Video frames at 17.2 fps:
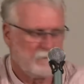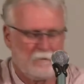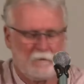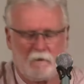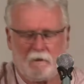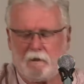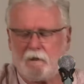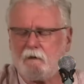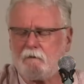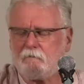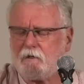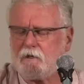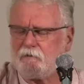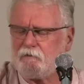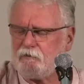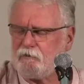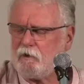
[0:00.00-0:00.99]
I've
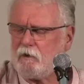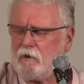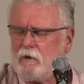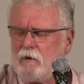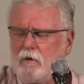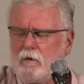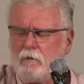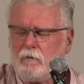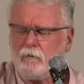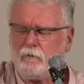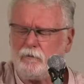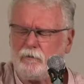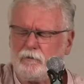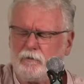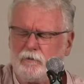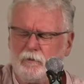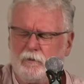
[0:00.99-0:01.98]
got
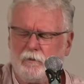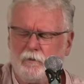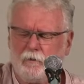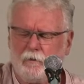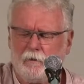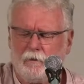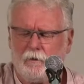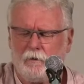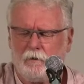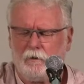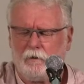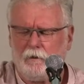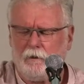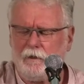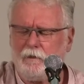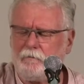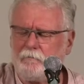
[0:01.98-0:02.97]
stars
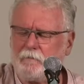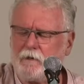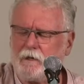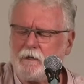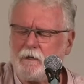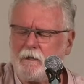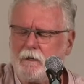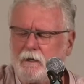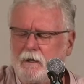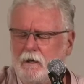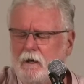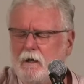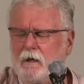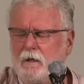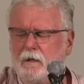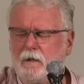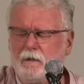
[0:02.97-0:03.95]
in my
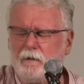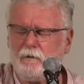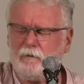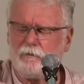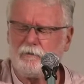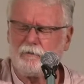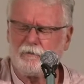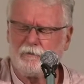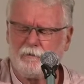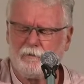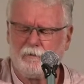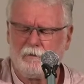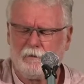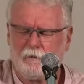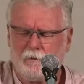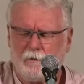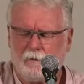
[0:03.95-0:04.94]
eyes.
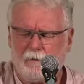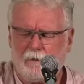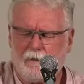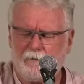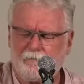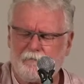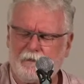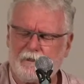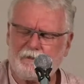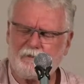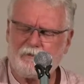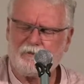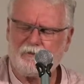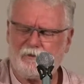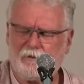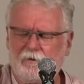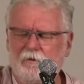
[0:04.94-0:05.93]
I've got
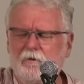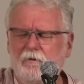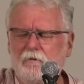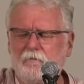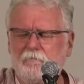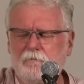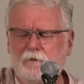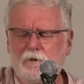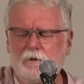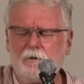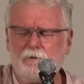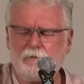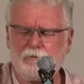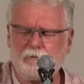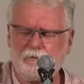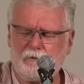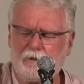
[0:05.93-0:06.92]
so
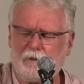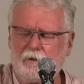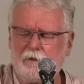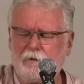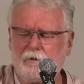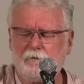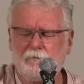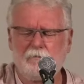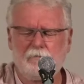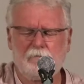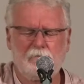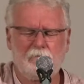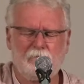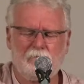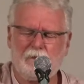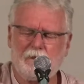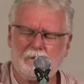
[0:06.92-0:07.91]
much
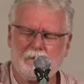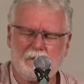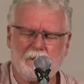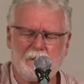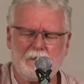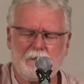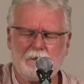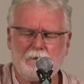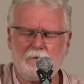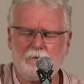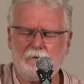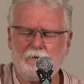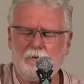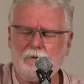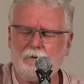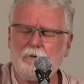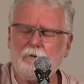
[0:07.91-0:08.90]
love I can't
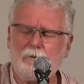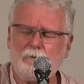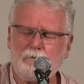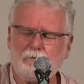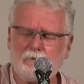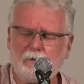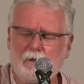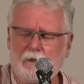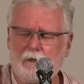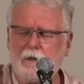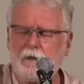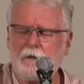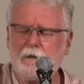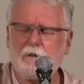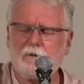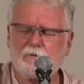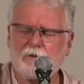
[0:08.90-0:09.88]

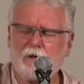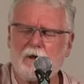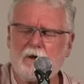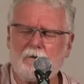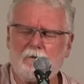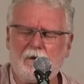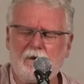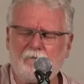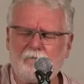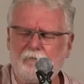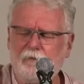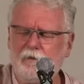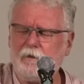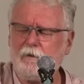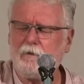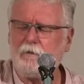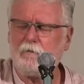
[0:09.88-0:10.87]
disguise how I
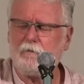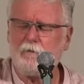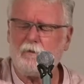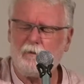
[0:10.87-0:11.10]
feel.